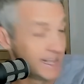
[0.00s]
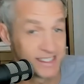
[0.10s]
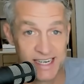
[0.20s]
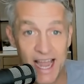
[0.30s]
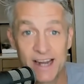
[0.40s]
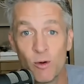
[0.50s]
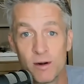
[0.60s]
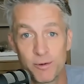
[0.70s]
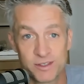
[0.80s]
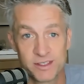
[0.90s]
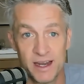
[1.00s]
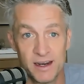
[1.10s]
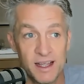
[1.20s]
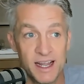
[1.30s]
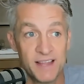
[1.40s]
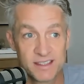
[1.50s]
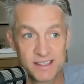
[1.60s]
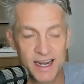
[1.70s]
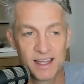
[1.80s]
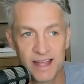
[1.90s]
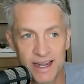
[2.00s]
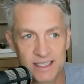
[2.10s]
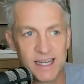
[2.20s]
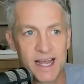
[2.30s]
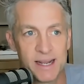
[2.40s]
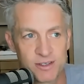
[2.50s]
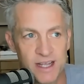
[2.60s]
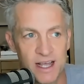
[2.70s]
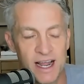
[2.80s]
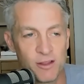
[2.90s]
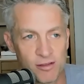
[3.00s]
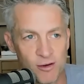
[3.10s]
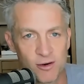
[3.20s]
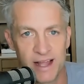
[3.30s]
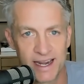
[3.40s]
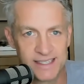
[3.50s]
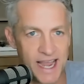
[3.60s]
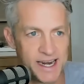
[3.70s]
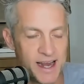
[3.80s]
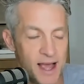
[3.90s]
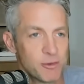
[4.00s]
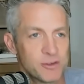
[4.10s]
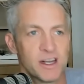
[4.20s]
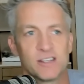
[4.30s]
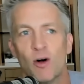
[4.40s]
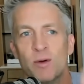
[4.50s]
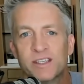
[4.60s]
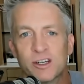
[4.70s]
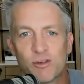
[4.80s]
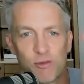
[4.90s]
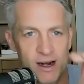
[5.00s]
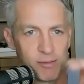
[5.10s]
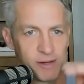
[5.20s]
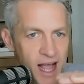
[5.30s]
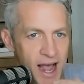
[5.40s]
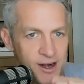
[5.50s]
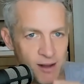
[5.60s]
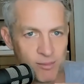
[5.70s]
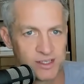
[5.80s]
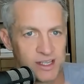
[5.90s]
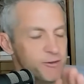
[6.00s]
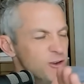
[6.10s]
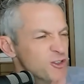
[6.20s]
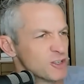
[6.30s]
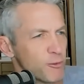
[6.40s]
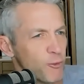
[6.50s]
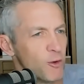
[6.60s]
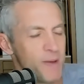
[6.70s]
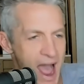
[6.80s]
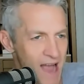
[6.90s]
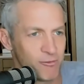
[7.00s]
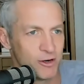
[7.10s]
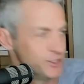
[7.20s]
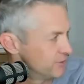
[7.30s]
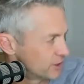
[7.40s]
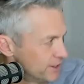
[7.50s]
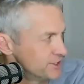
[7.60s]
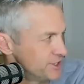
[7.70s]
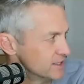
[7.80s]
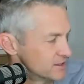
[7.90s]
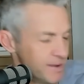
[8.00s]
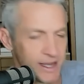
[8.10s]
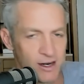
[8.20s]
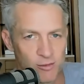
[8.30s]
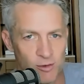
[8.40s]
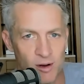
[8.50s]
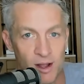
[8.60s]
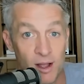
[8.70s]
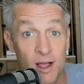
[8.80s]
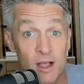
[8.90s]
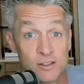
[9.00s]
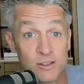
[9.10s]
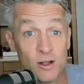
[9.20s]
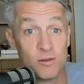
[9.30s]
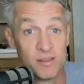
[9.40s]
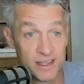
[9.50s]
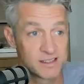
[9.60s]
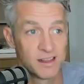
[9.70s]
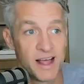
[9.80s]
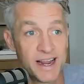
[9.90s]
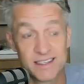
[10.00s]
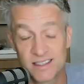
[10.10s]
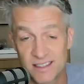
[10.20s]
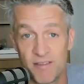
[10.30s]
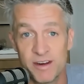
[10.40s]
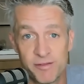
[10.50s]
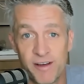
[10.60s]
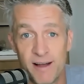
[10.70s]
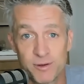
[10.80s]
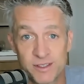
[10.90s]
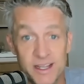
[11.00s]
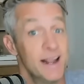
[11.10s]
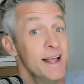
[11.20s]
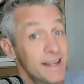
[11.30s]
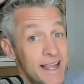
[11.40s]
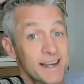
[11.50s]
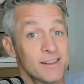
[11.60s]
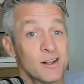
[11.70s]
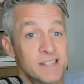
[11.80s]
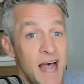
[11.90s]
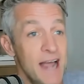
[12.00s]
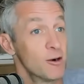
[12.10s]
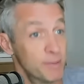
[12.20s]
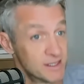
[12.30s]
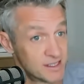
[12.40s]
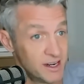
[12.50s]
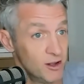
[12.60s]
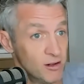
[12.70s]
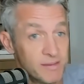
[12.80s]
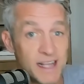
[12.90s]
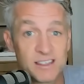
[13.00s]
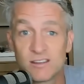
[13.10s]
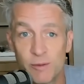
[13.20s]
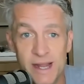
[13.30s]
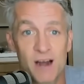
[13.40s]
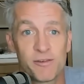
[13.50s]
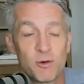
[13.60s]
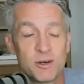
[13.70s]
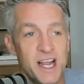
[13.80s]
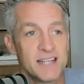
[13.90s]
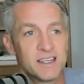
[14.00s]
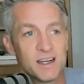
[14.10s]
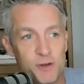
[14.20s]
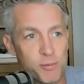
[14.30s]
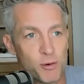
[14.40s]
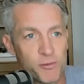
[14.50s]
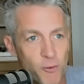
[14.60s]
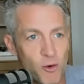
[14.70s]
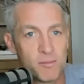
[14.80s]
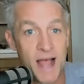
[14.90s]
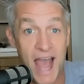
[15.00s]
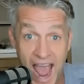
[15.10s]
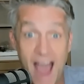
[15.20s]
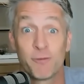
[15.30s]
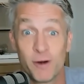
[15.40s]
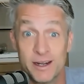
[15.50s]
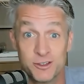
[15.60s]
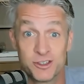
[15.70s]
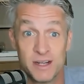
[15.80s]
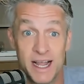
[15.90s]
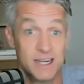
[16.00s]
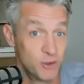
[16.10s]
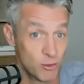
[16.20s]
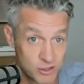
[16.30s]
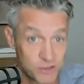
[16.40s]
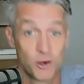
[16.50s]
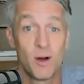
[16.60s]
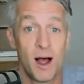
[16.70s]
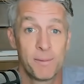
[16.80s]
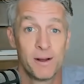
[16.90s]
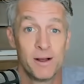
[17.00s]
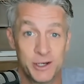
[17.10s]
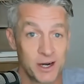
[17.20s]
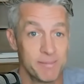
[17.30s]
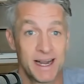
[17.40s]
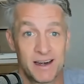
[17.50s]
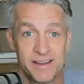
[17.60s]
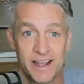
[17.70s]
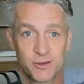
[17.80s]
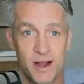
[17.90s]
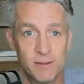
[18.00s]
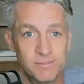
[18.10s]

it's 91%. In the second leg, it's 90%. In the third leg, it's 89%. It's always incredibly high numbers. And if you just perform average, you have a great chance of making it through. So this leg, it's 75%. Getting a little tighter, but still, that's yeah. a three out of four chance that if you perform average and don't screw up, you're going to make it to the next round.